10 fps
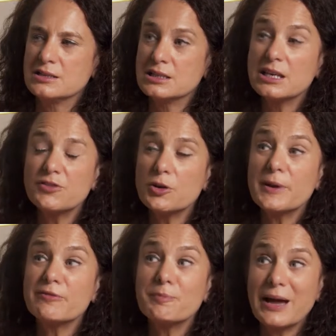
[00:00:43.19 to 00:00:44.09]
To give you a
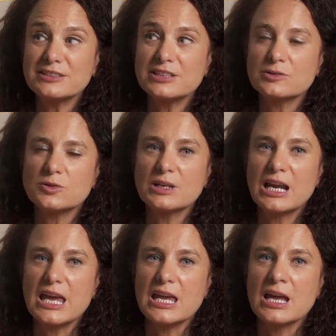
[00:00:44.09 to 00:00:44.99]
bit of background on
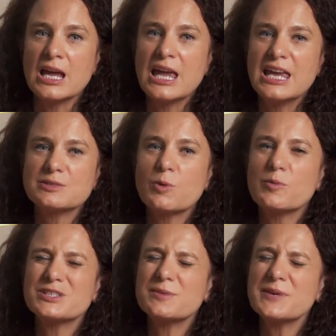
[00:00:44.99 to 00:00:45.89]
Lee, he's worked
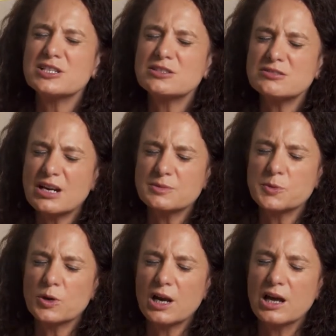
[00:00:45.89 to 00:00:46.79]
with some
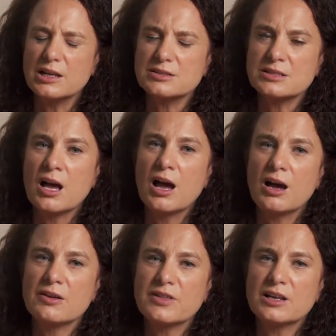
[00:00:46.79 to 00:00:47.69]
incredible clients
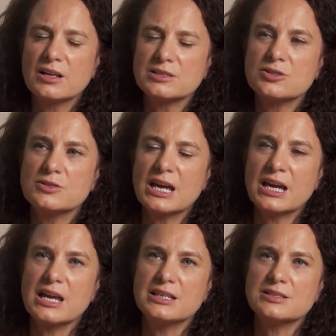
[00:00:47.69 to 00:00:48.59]
over the last 2
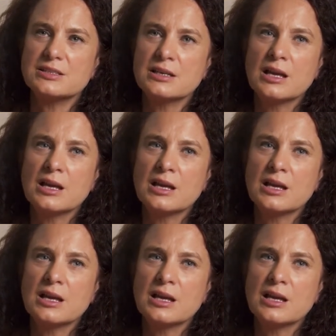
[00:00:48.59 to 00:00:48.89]
decades.